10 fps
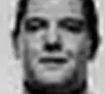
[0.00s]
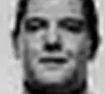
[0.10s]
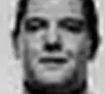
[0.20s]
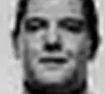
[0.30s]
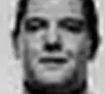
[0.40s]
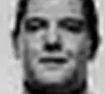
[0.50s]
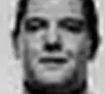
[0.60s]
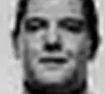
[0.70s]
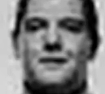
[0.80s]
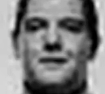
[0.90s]

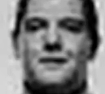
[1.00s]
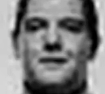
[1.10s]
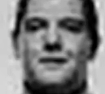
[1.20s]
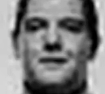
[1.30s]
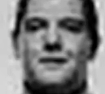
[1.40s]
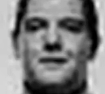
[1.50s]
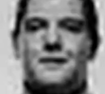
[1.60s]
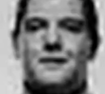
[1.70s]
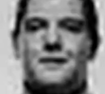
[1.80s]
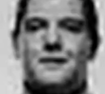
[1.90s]

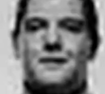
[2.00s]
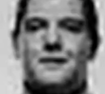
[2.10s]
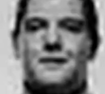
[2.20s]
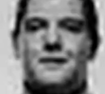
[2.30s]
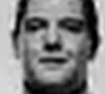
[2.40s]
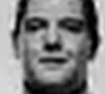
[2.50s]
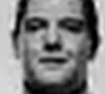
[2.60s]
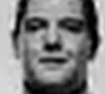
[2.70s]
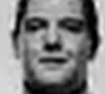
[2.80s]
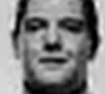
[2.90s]

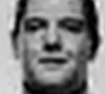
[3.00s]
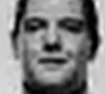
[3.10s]
[no speech]